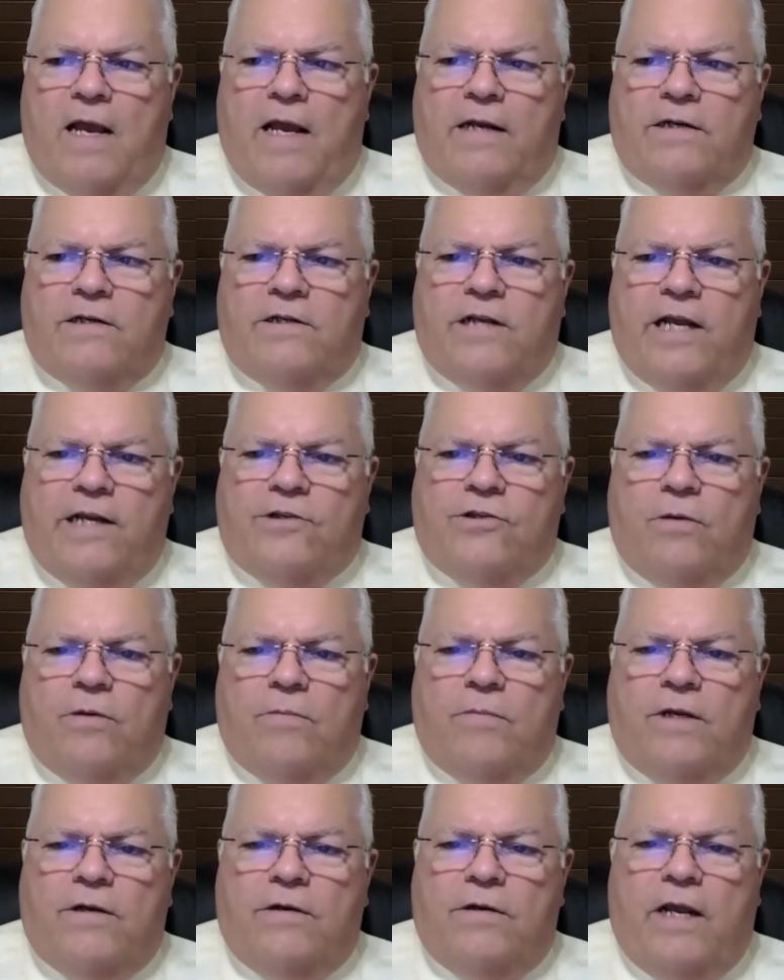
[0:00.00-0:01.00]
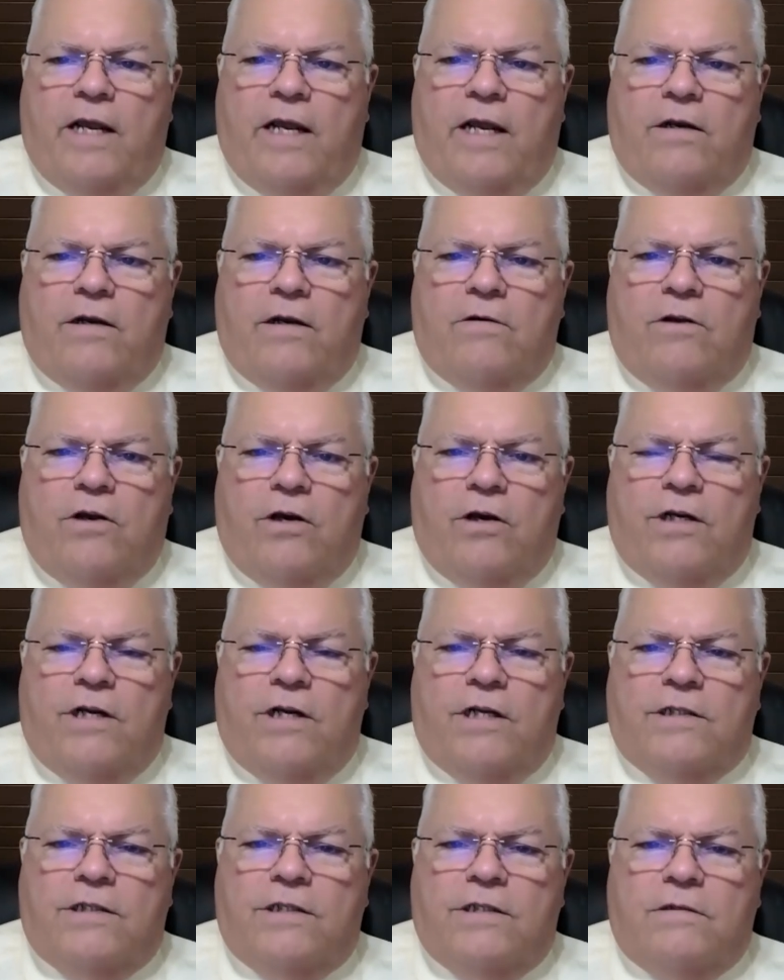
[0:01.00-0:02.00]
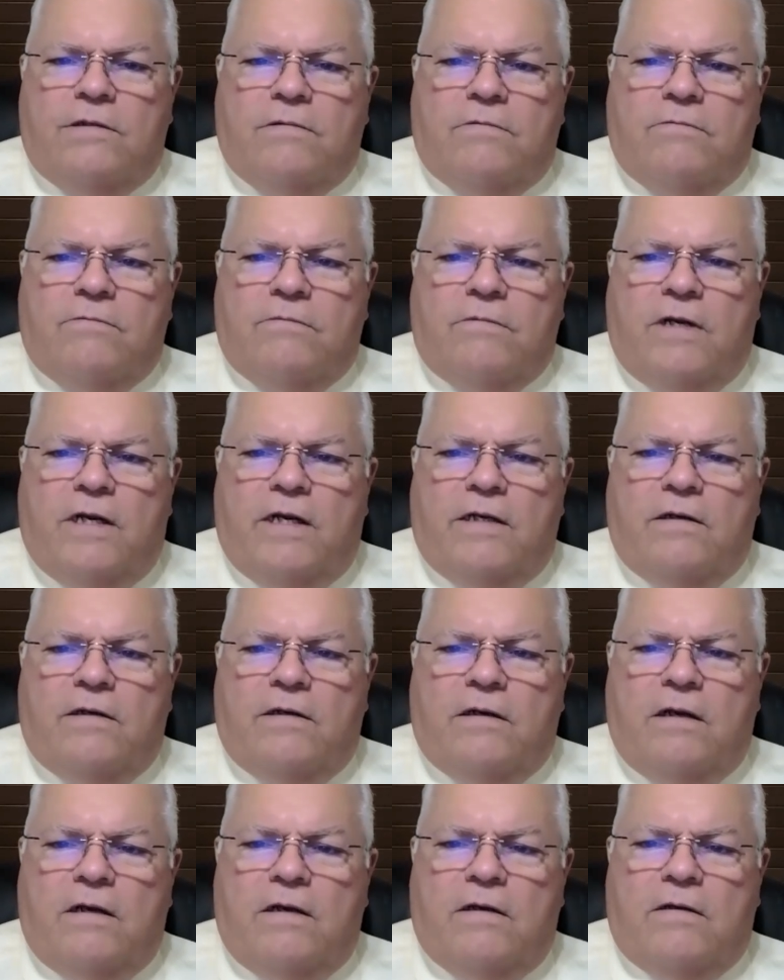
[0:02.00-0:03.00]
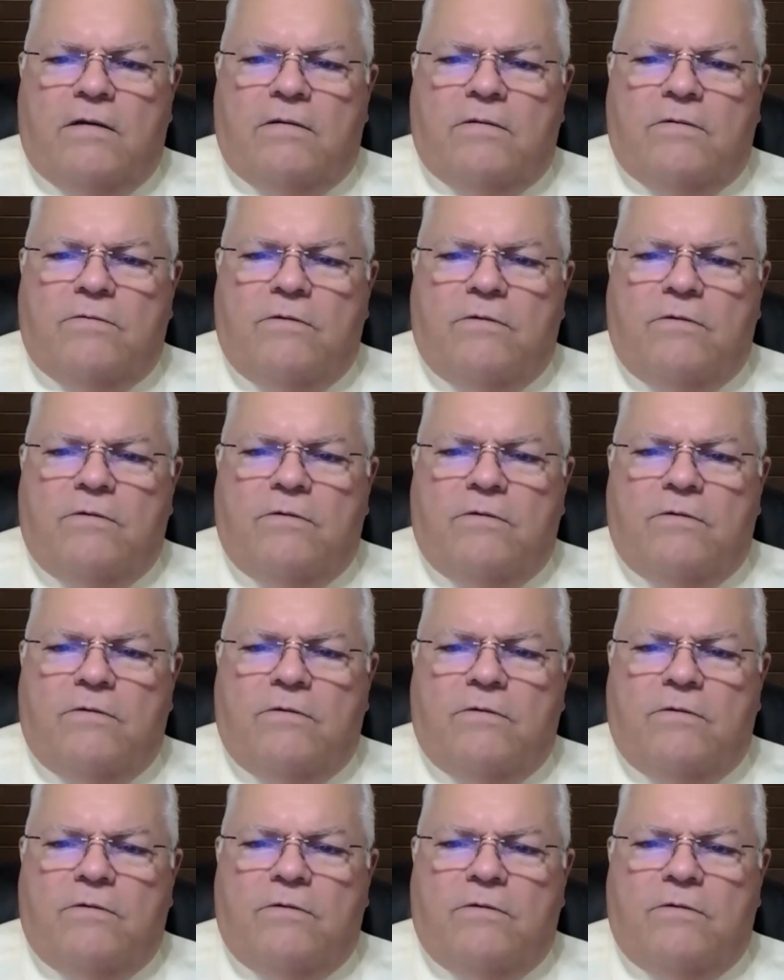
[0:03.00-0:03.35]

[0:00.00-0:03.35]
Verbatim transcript: and teach them in, in goodness and uh,